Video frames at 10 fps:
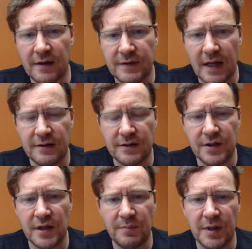of debt to
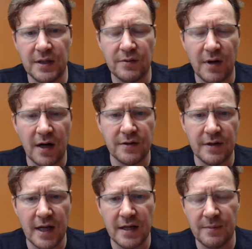GDP to
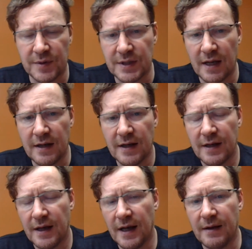180%.
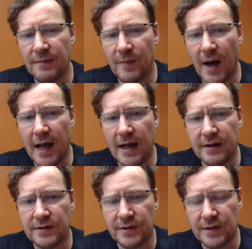And my
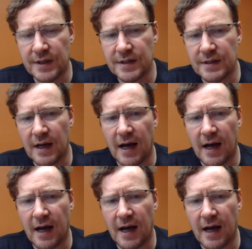attitude is